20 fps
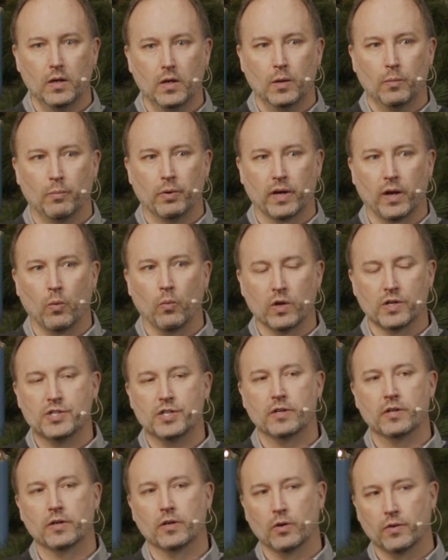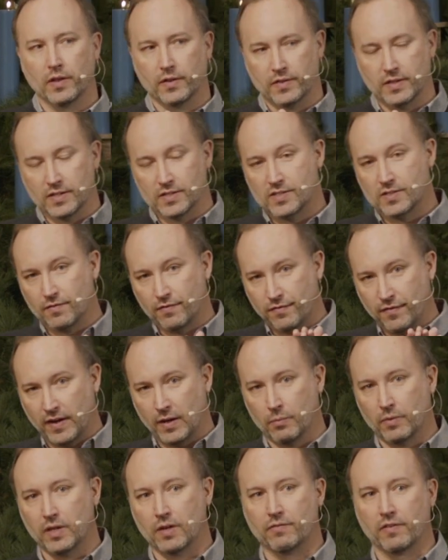But I want you to know that this
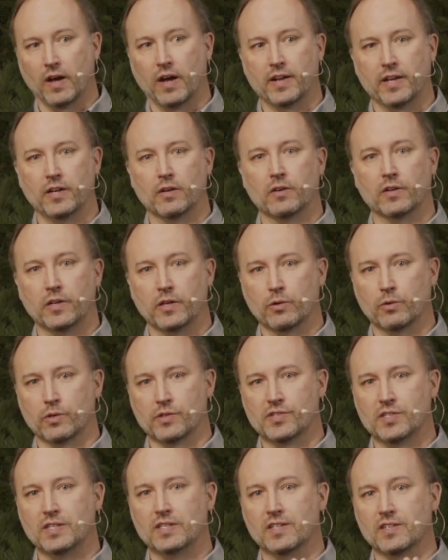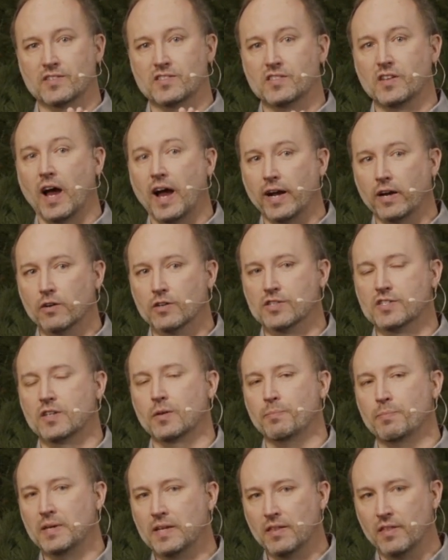family of God here at UALC desires to
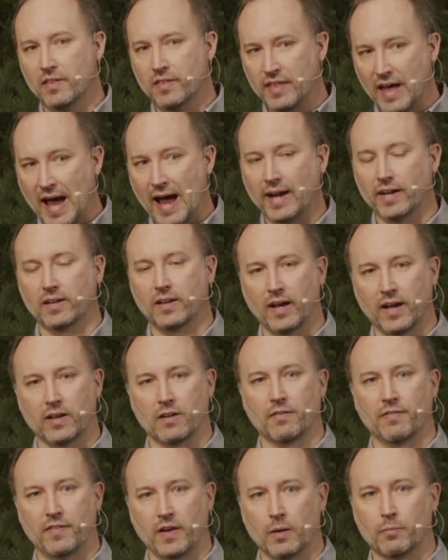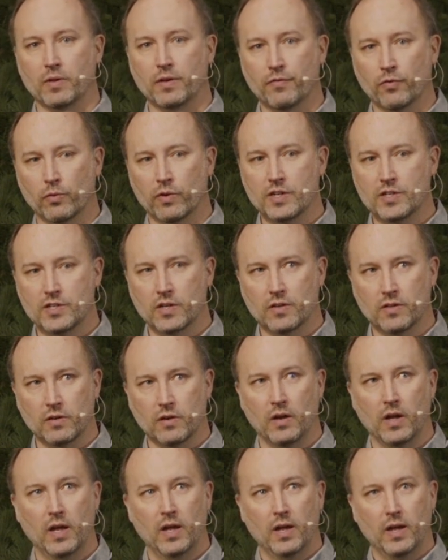be that kind of family for each other,
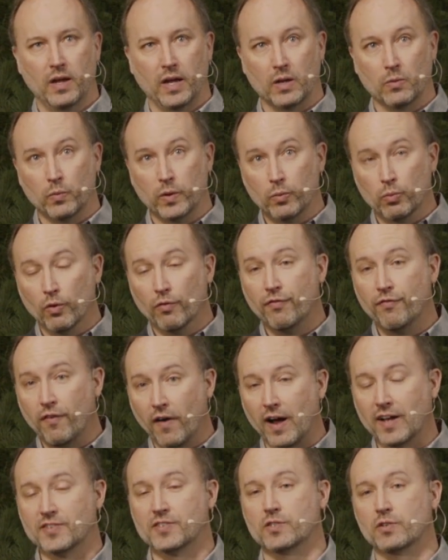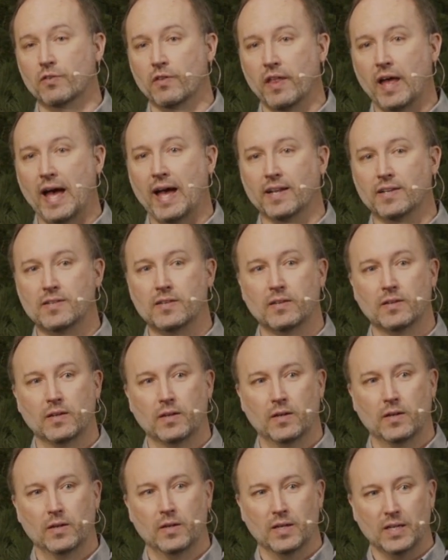and we will foster that
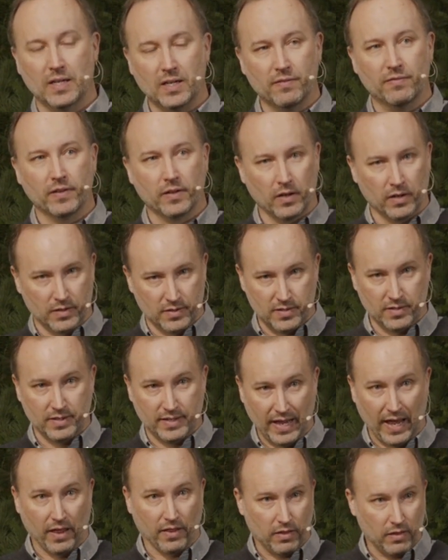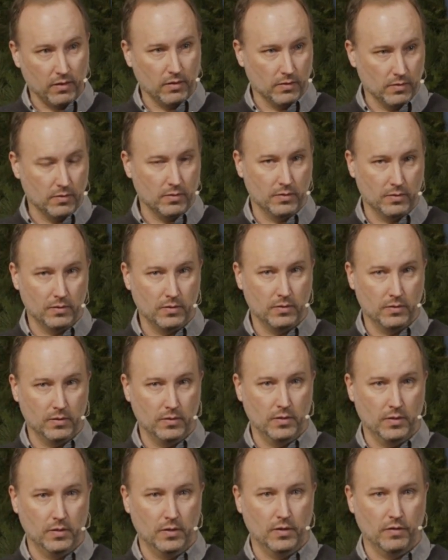even unto death
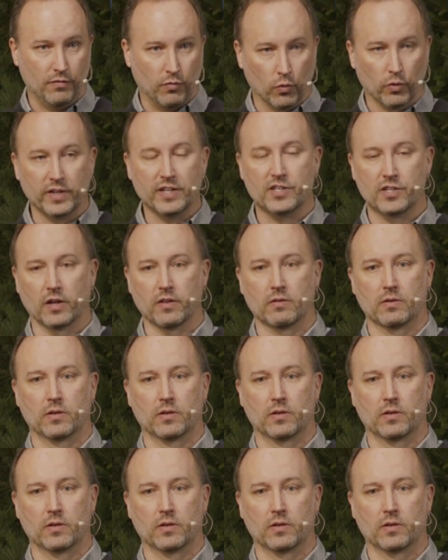for each other.